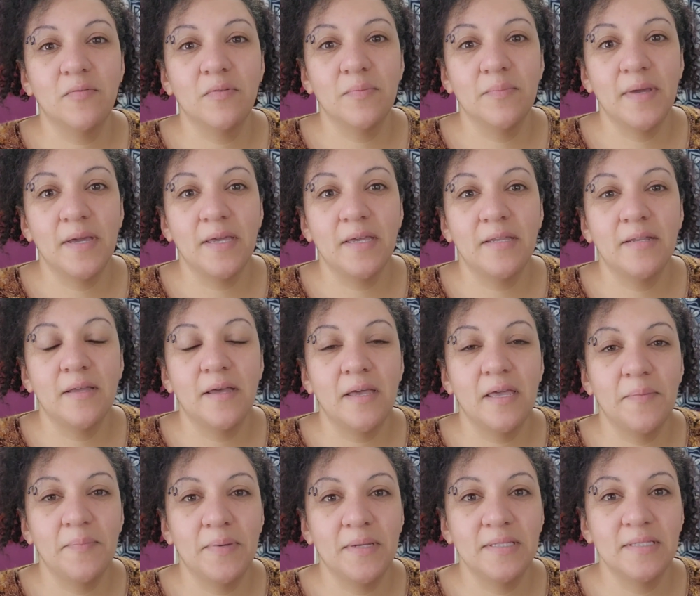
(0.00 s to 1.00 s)
We made
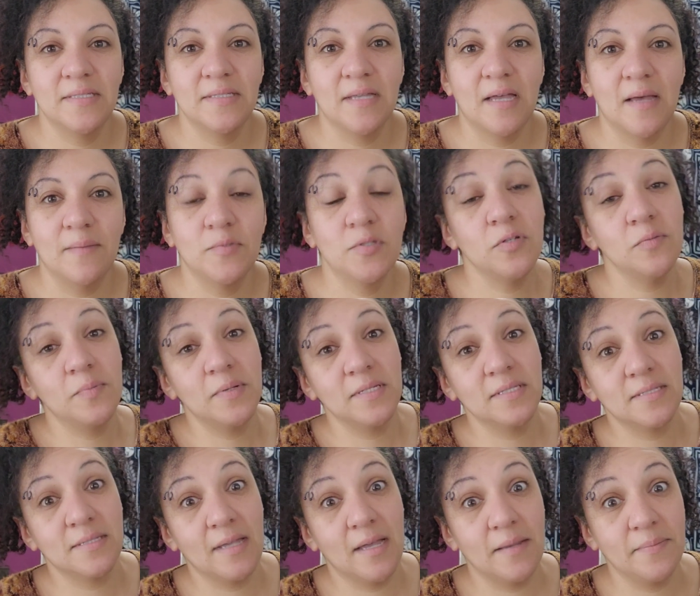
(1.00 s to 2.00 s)
a pit stop, 2 pit
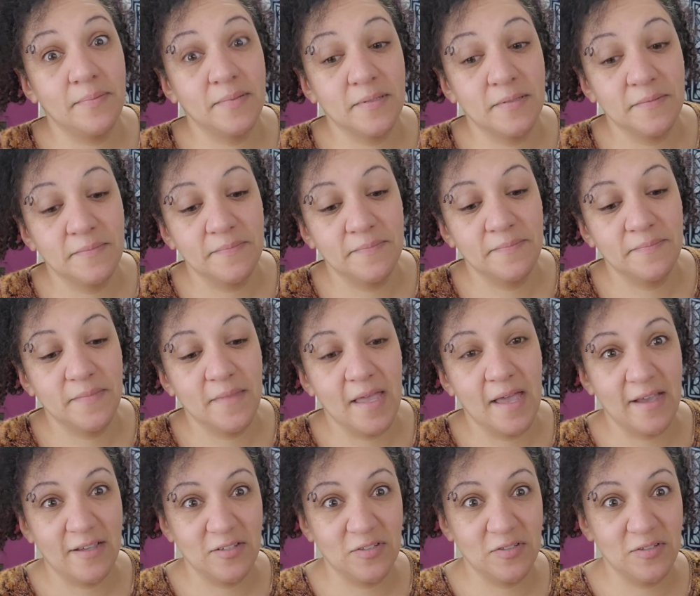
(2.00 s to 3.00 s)
stops
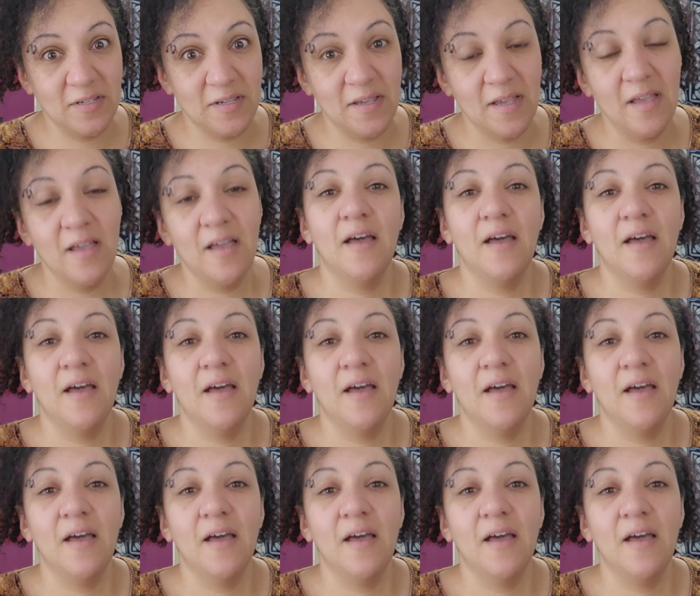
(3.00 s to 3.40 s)
actually.